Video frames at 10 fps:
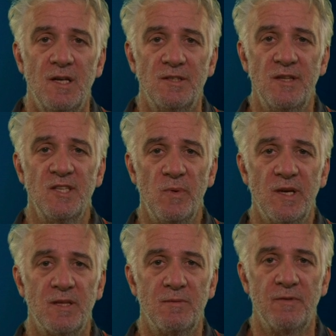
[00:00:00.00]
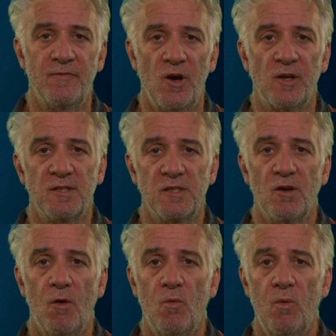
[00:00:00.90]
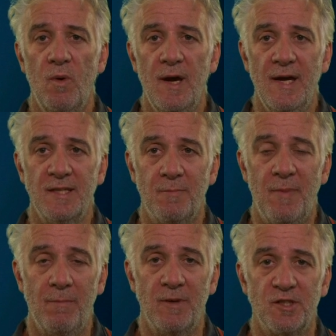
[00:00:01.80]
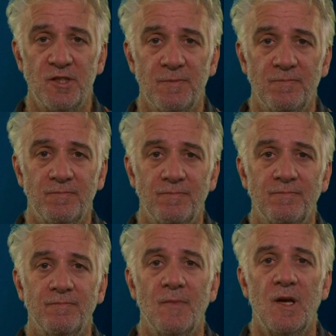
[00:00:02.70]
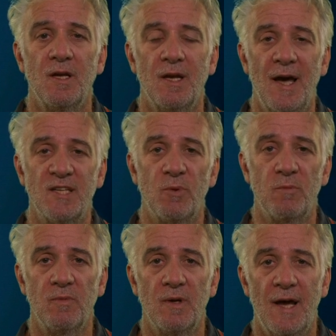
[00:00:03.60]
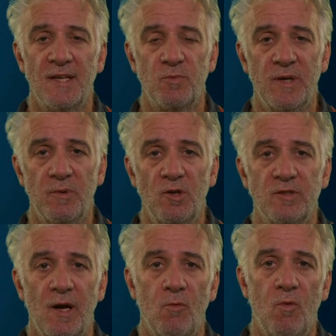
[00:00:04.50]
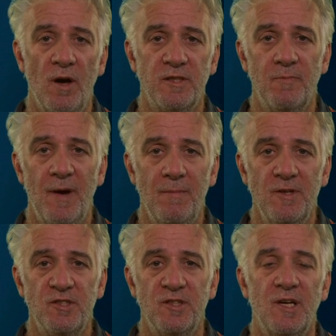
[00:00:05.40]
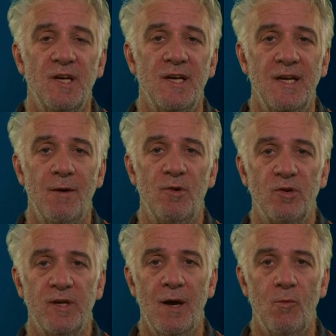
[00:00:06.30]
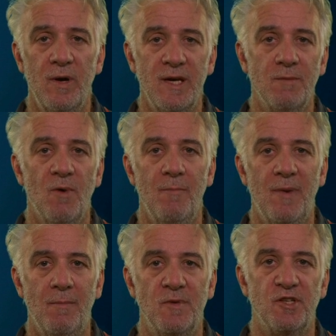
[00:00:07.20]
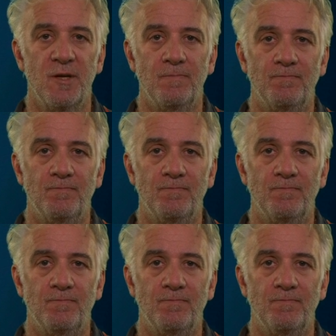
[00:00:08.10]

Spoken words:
So this week the focus is on where to publish. Last week we looked at what to publish. Now we're looking at where you might publish it.